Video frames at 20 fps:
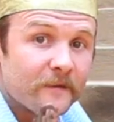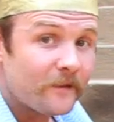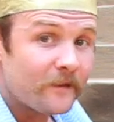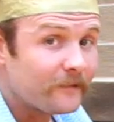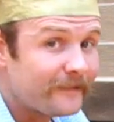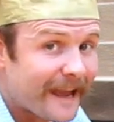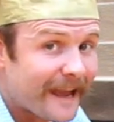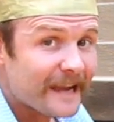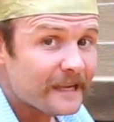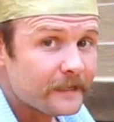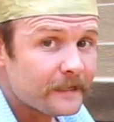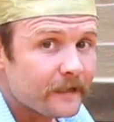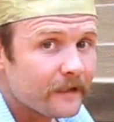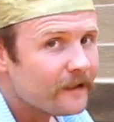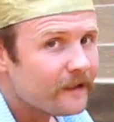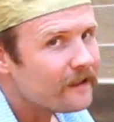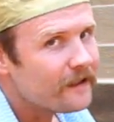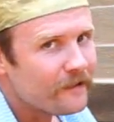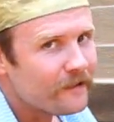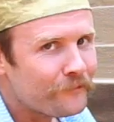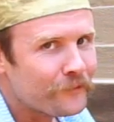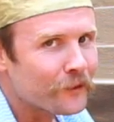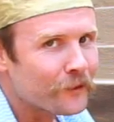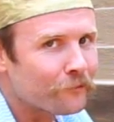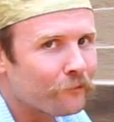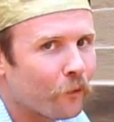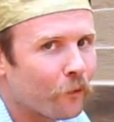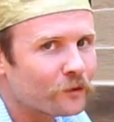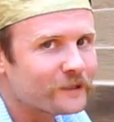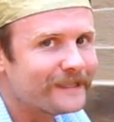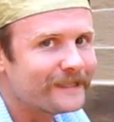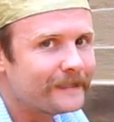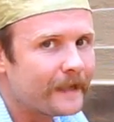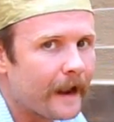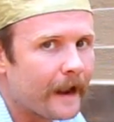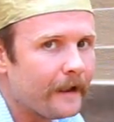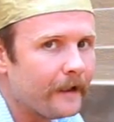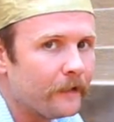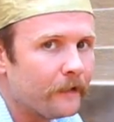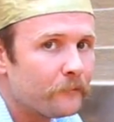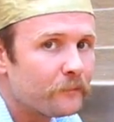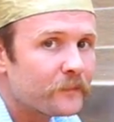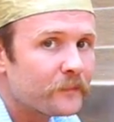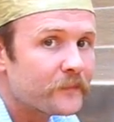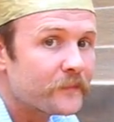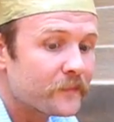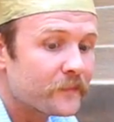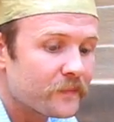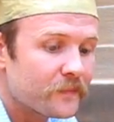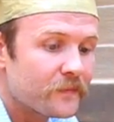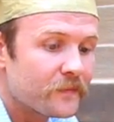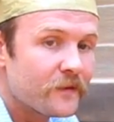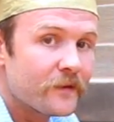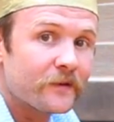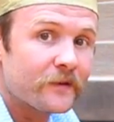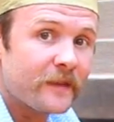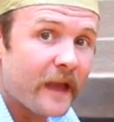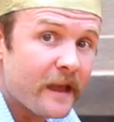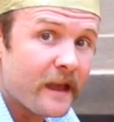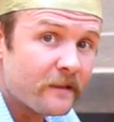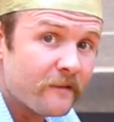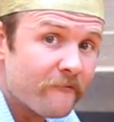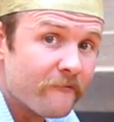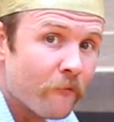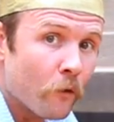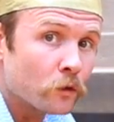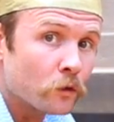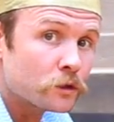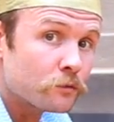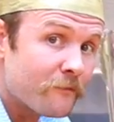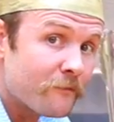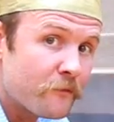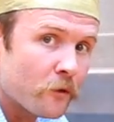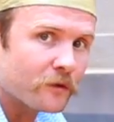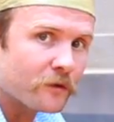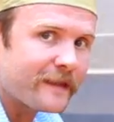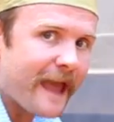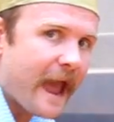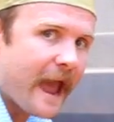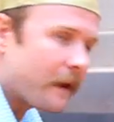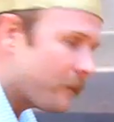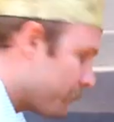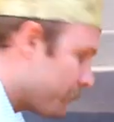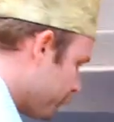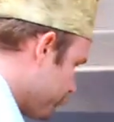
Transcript: To taste if your wors is ready, you take the wors with your tongue